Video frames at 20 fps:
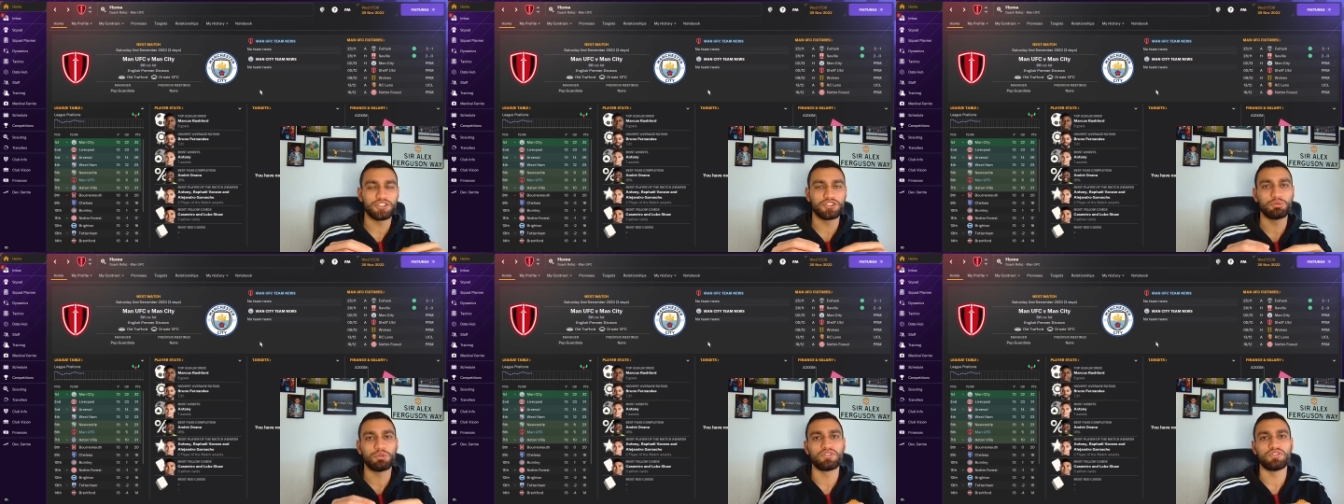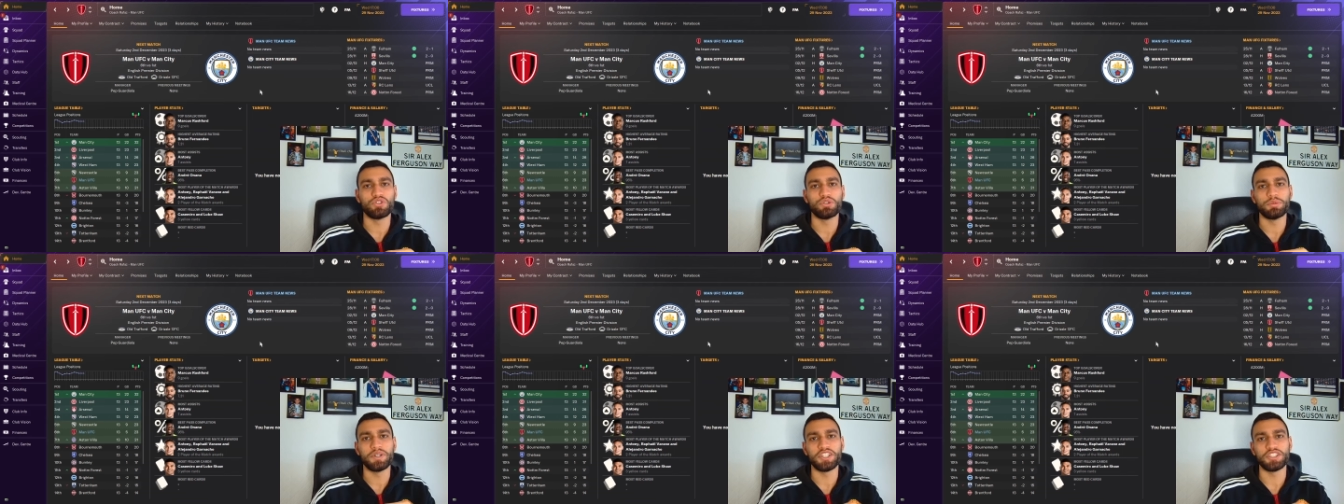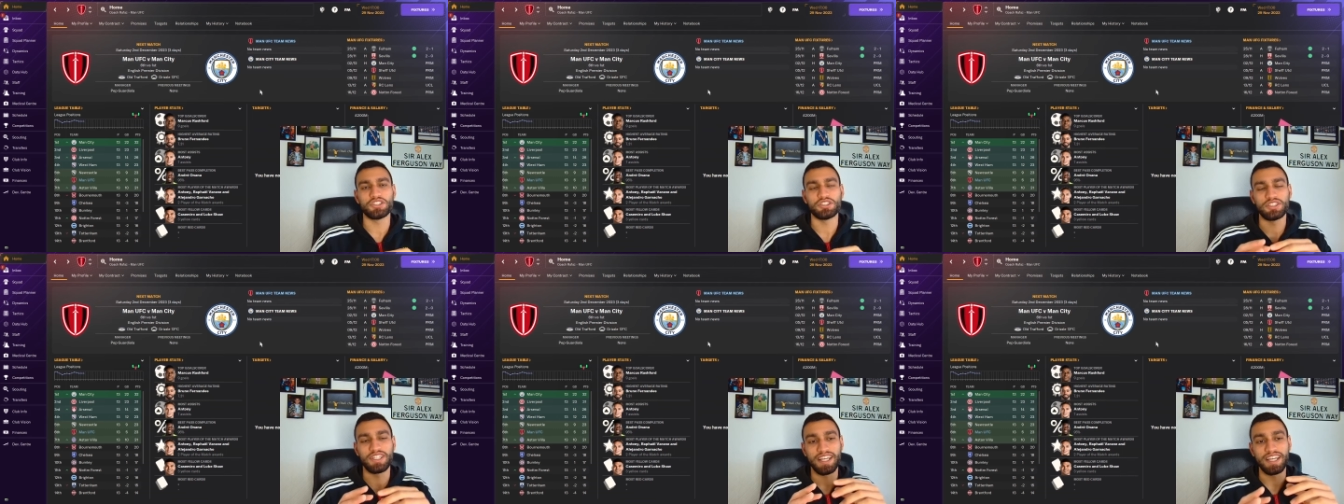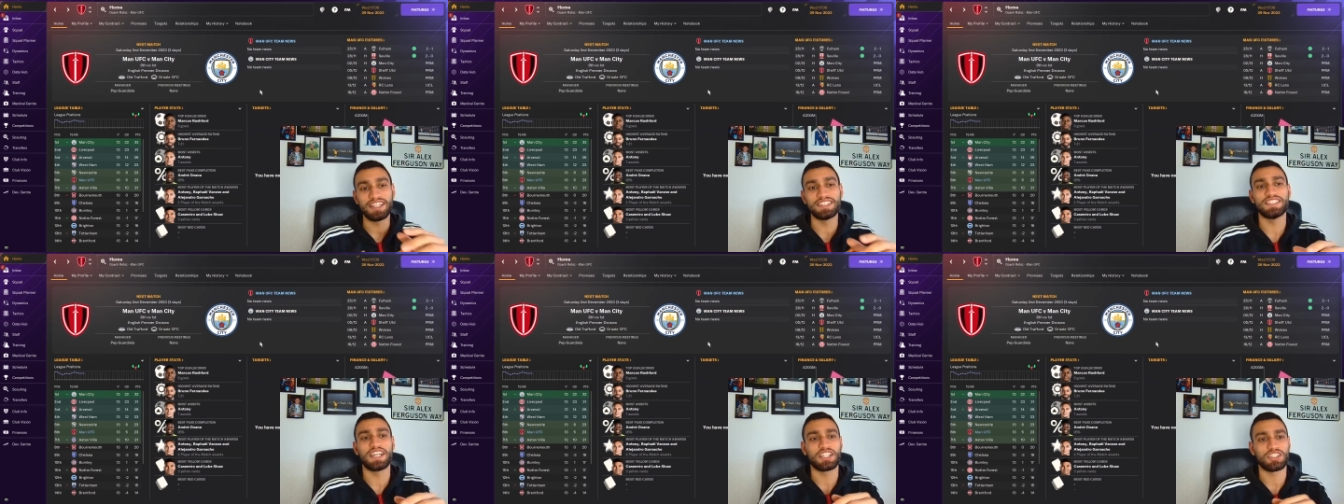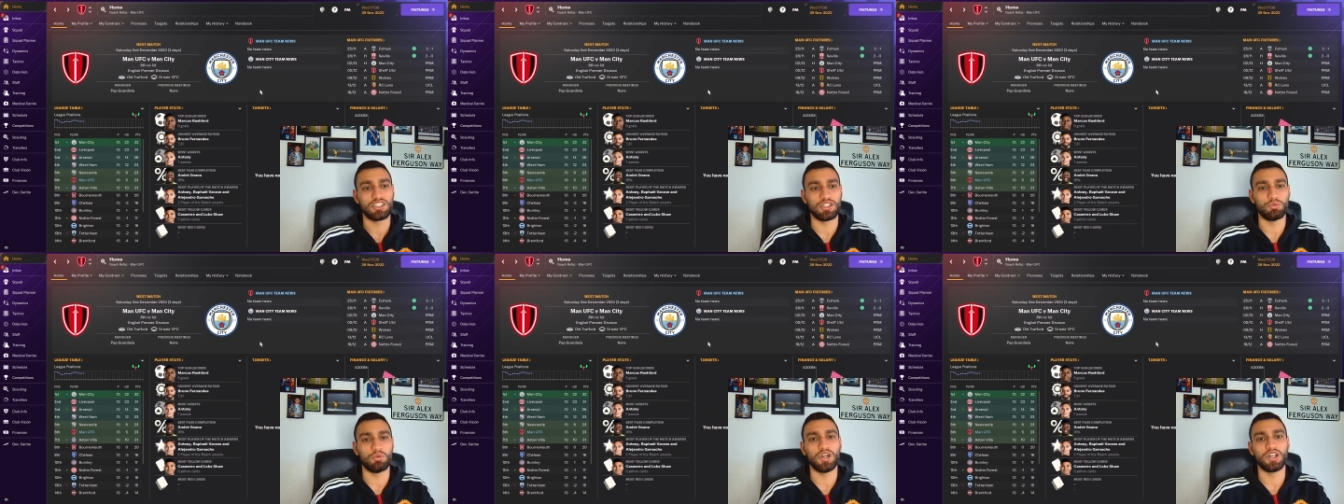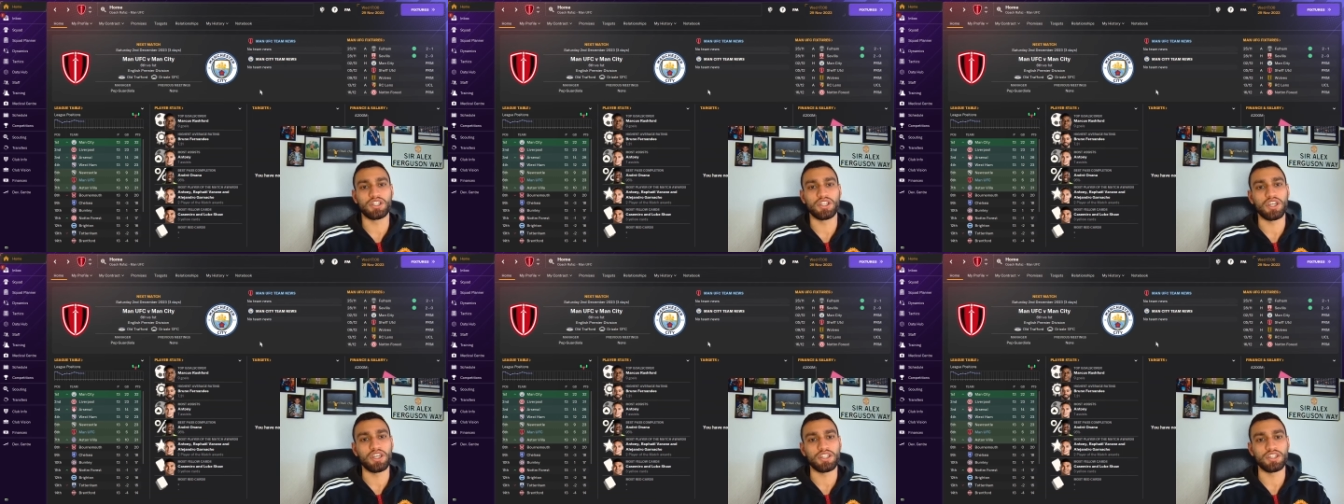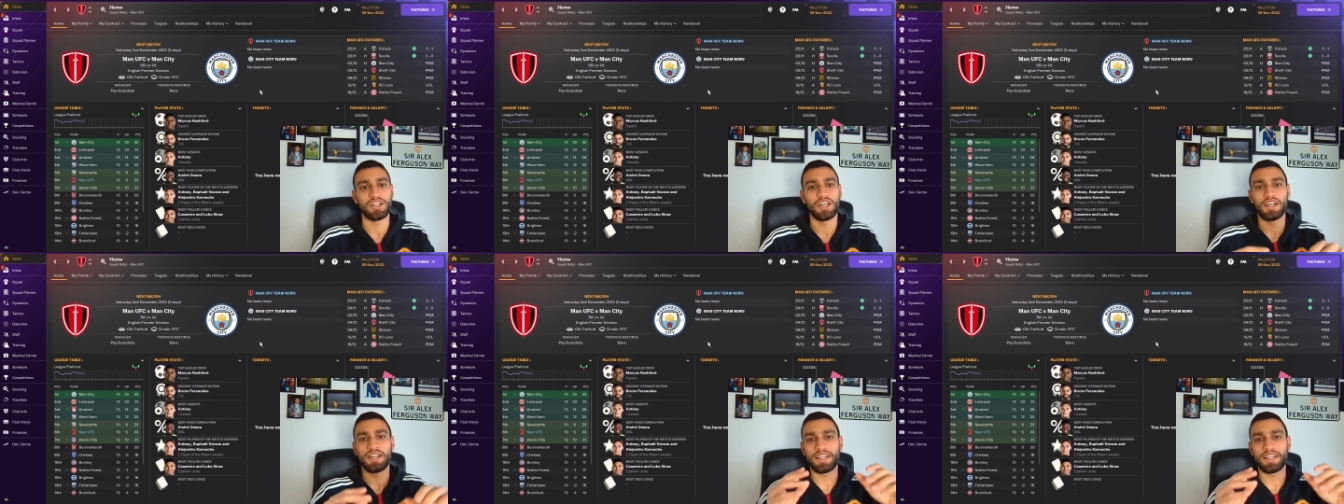to one formation is actually working.